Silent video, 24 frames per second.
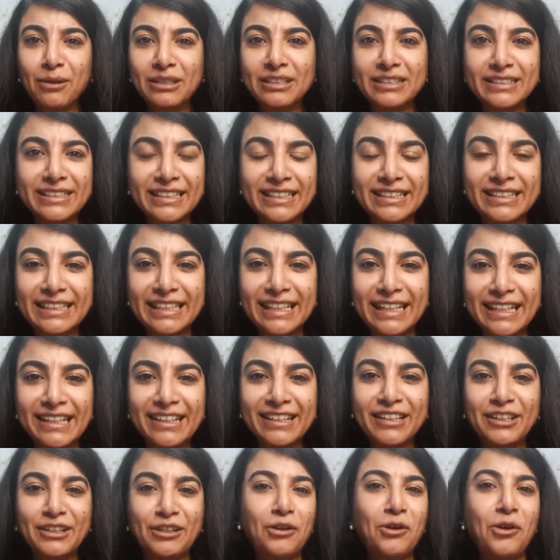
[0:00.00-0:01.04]

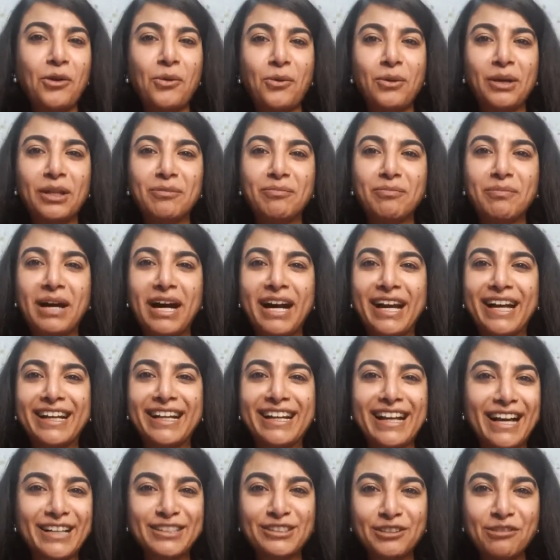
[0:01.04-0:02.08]
sitting, with my
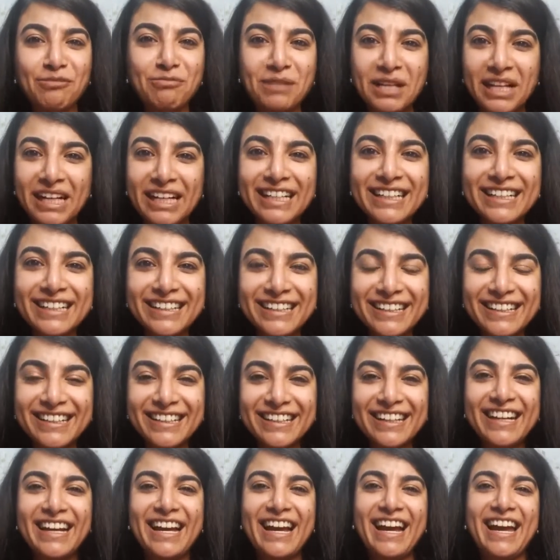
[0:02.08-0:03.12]
glass of milk
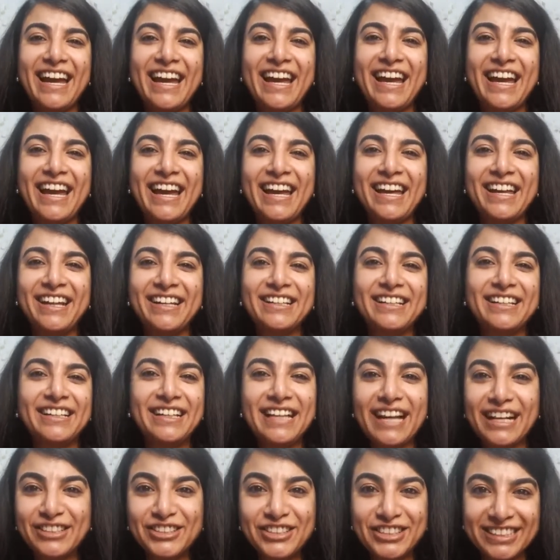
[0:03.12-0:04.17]
and
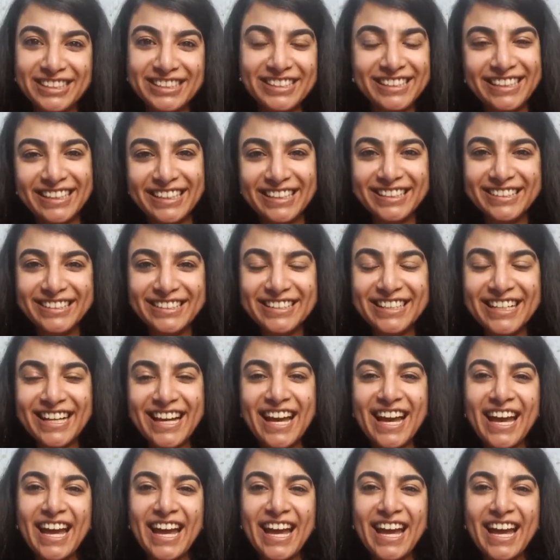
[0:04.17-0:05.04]
nuts and seeds,